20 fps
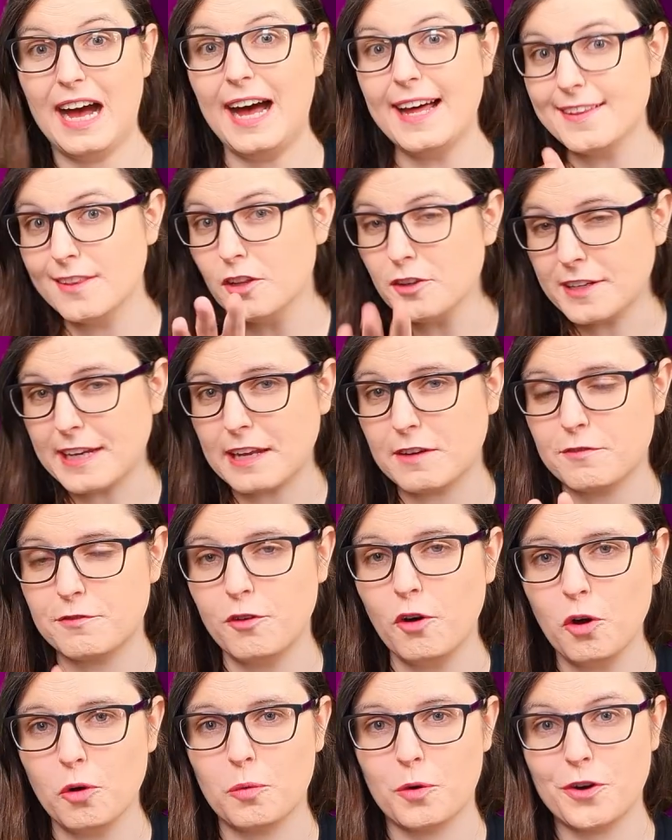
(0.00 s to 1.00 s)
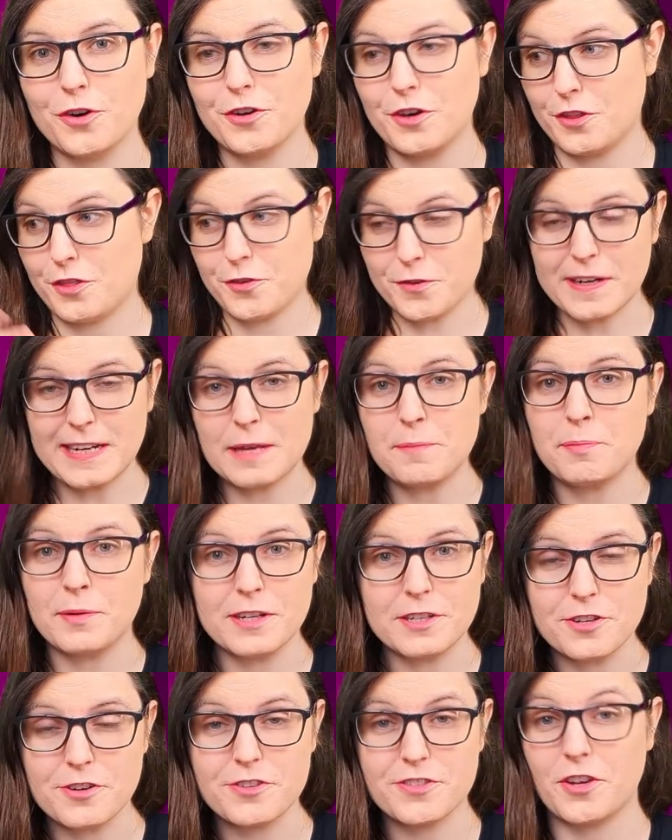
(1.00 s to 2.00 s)
And looking forward, 3D
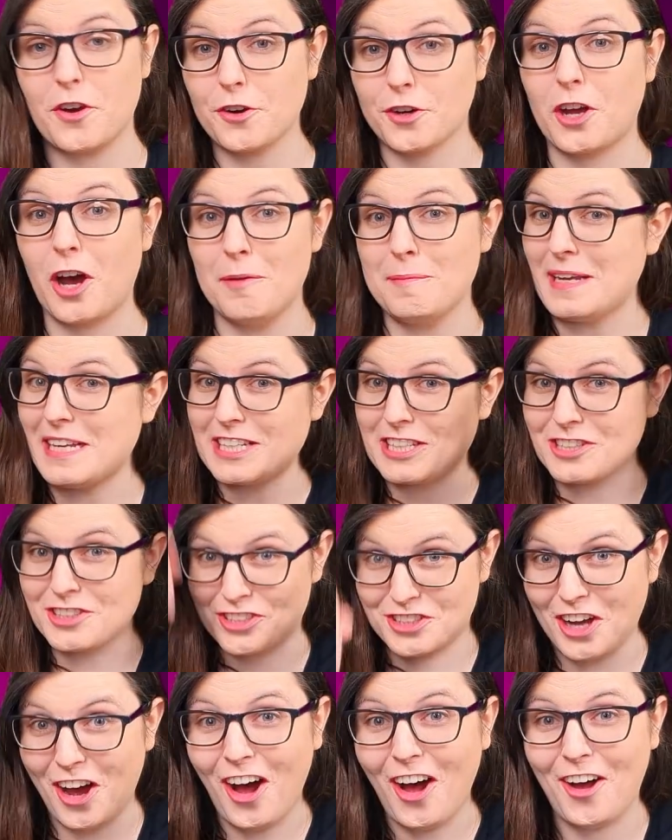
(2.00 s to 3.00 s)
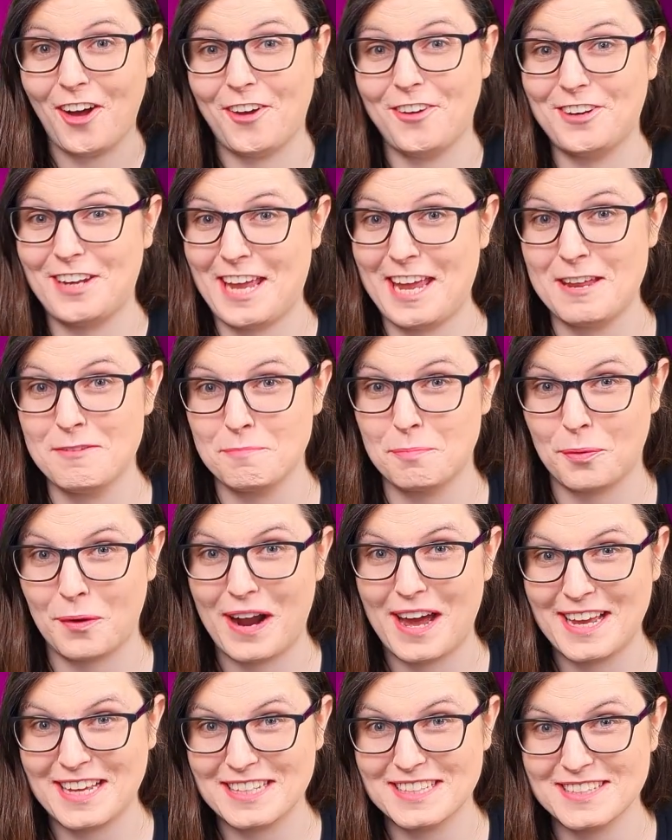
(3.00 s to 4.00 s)
printers are coming down in
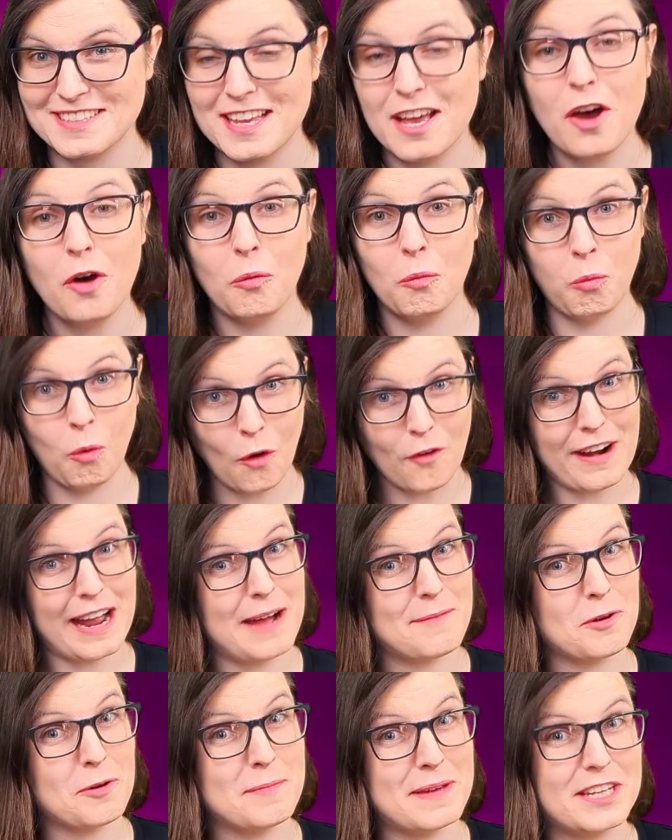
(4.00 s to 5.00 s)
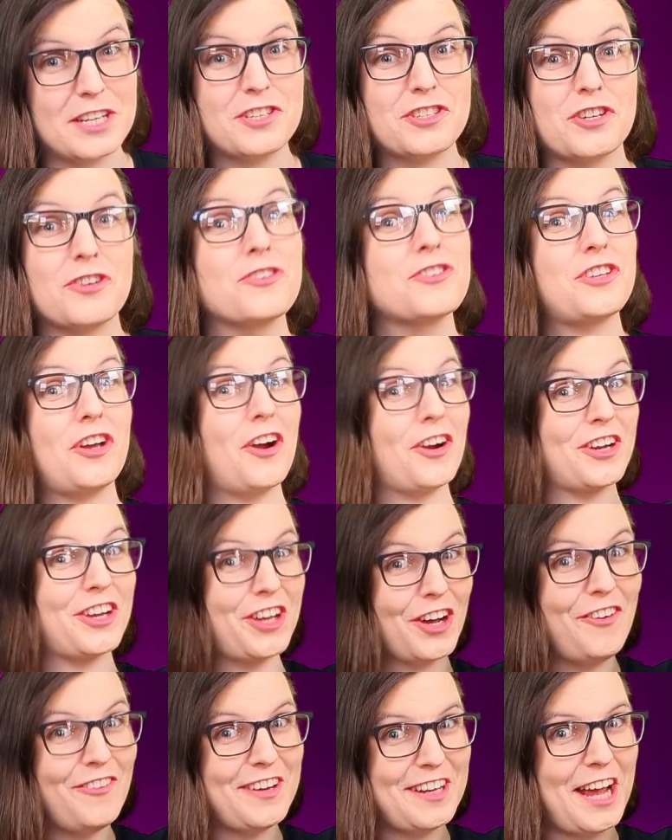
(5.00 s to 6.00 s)
price. Warhammer miniatures are
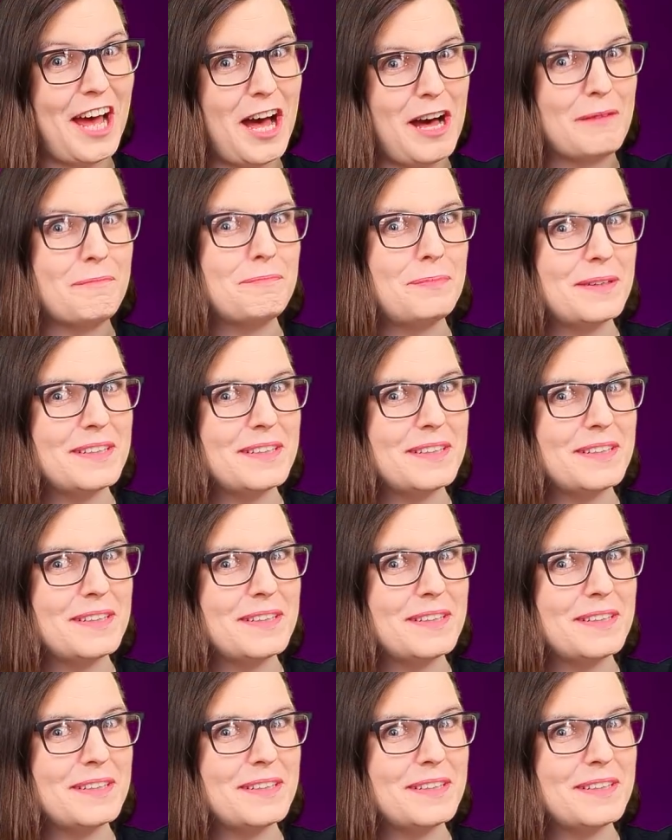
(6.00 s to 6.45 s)
going up.